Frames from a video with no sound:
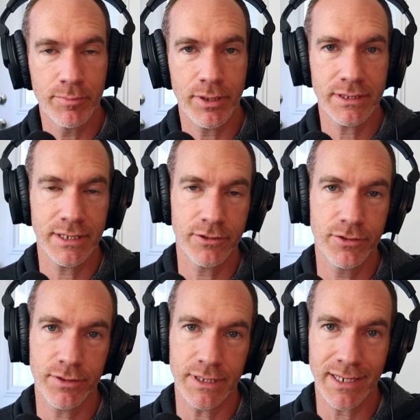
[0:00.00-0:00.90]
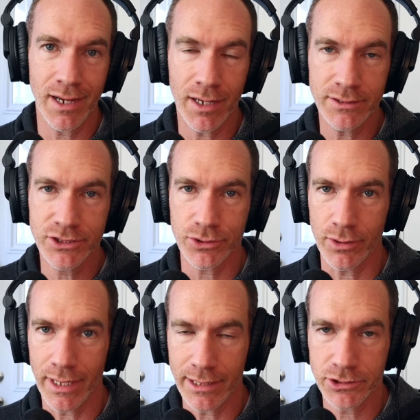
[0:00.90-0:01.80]
I'm plugged into the
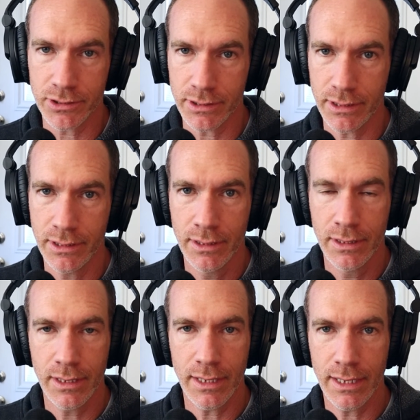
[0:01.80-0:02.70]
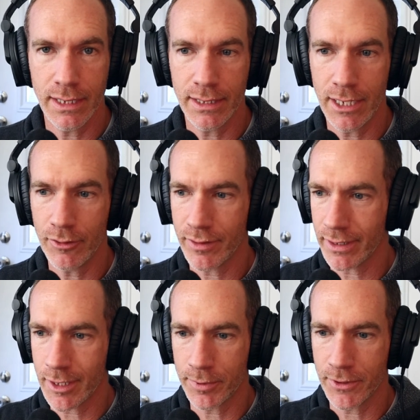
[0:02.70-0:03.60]
console actually, and we've got
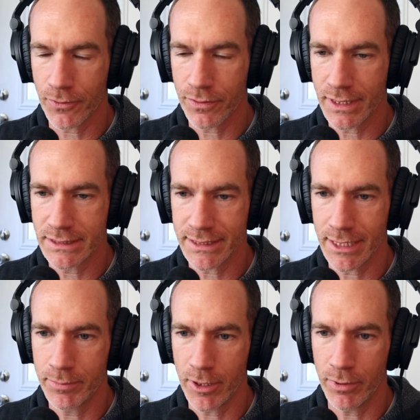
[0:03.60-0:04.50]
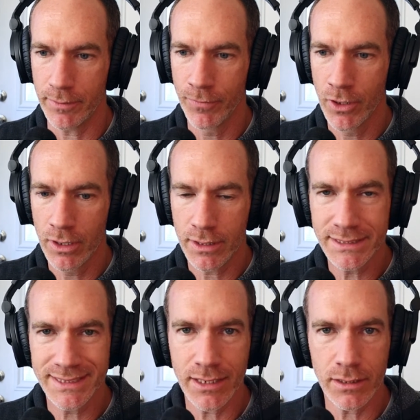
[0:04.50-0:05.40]
a couple different things set up here, but
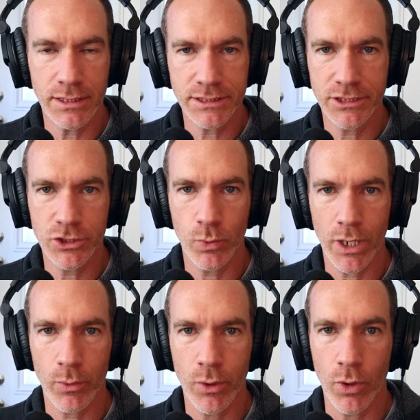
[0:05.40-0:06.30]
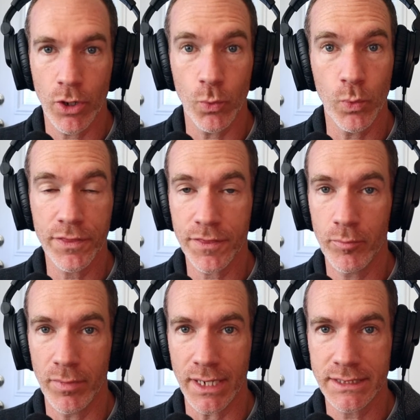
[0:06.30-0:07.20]
let's take a listen to where we were with the
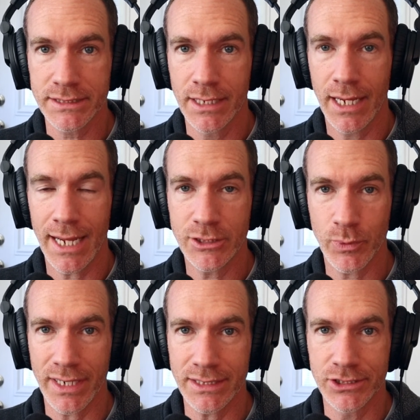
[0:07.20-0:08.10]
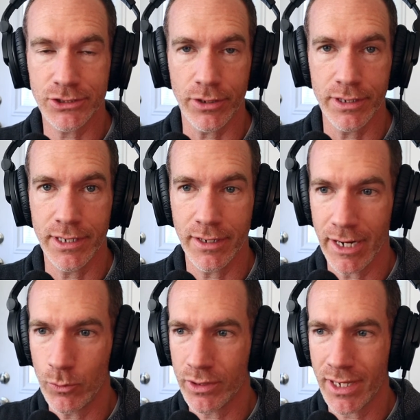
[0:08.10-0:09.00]
mix as we get started here,
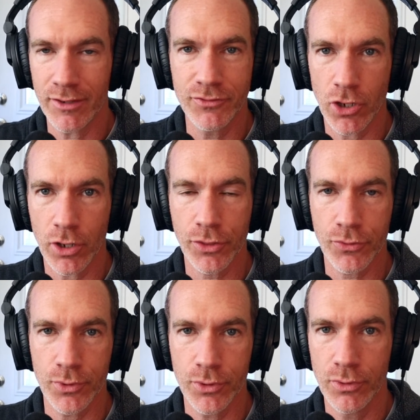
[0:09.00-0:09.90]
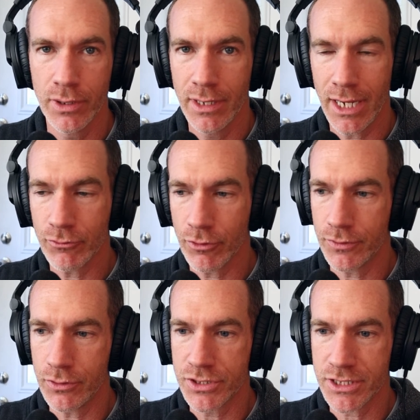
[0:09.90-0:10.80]
and we'll kind of talk through and
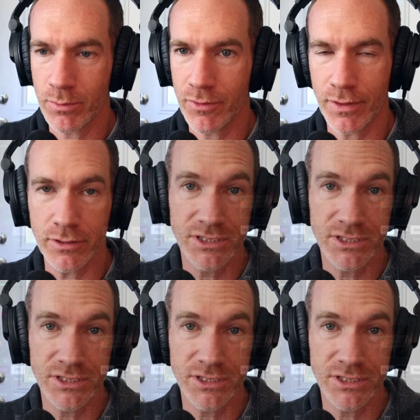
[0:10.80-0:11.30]
review some of our